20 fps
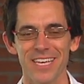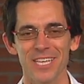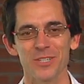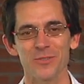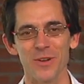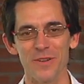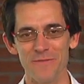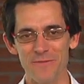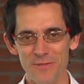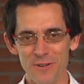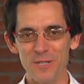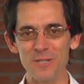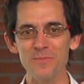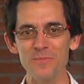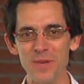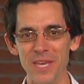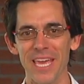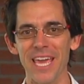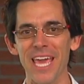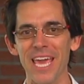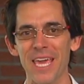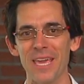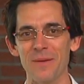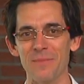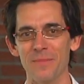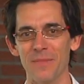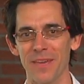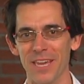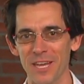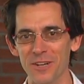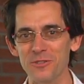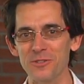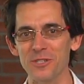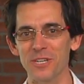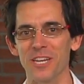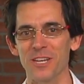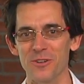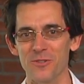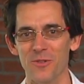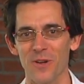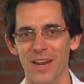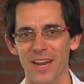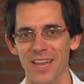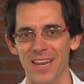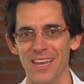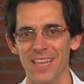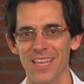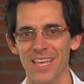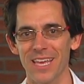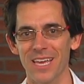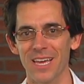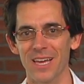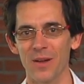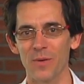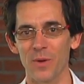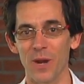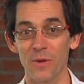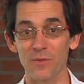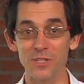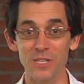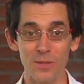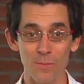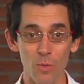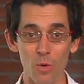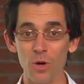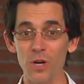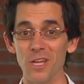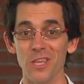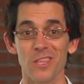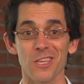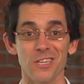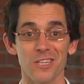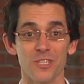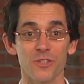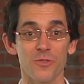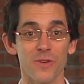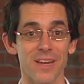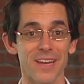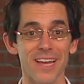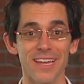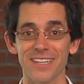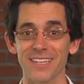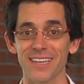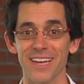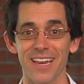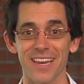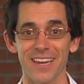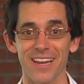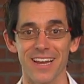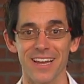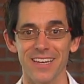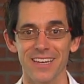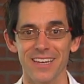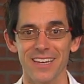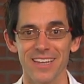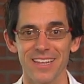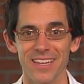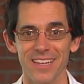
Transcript: So I first became interested in credit when I was in the mortgage industry in 1999.